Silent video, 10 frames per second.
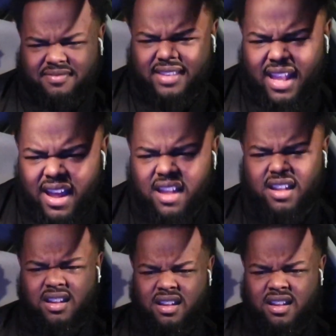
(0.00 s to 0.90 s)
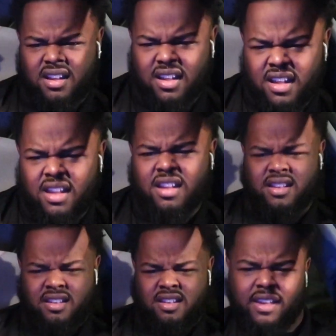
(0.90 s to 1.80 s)
Yeah.
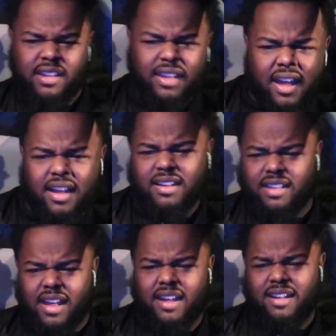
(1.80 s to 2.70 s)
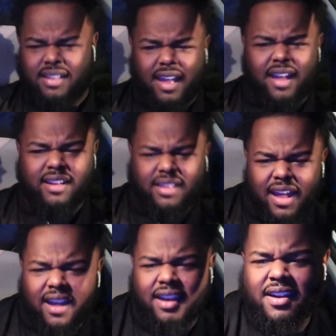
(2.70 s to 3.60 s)
Yeah, yeah, yeah,
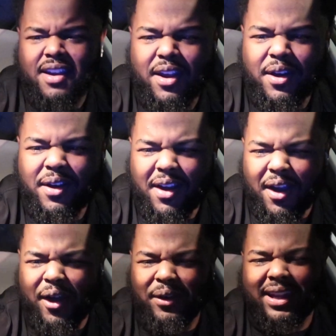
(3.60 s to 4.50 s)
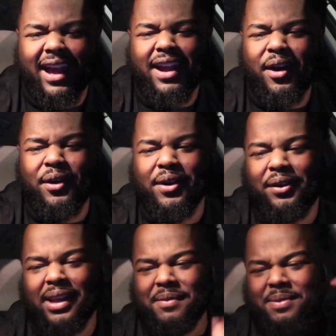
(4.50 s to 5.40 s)
yeah. Okay, hold
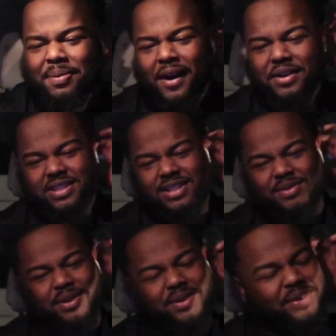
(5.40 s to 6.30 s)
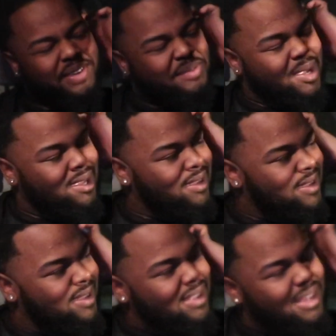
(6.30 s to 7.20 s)
on. Let me pause this real quick, man.
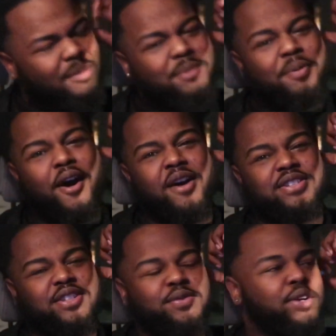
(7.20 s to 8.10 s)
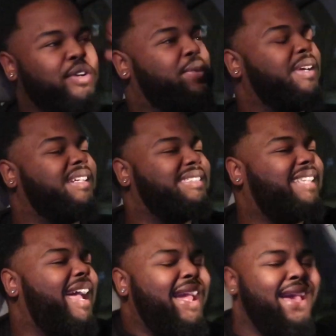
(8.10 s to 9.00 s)
Let me pause this real quick cuz
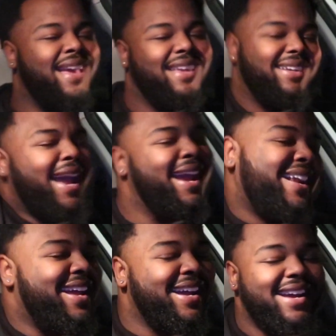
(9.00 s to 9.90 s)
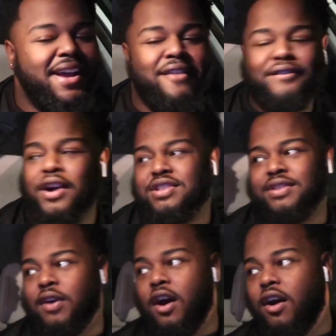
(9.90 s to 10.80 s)
they they in here. First
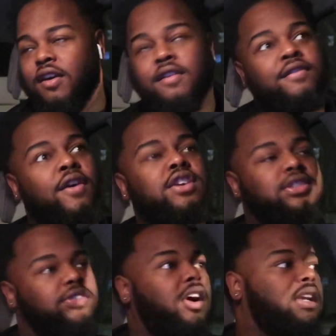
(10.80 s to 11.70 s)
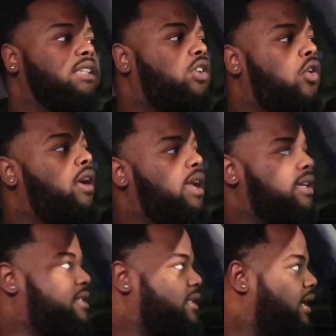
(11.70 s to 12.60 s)
of all, first of all, let's go
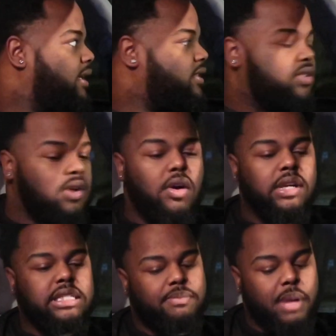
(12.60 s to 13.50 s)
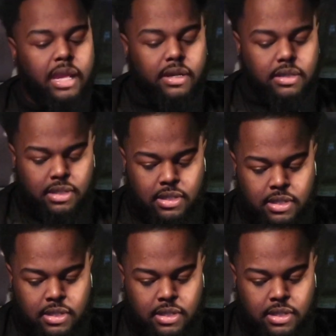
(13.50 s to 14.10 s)
ahead and say it. The song is a banger.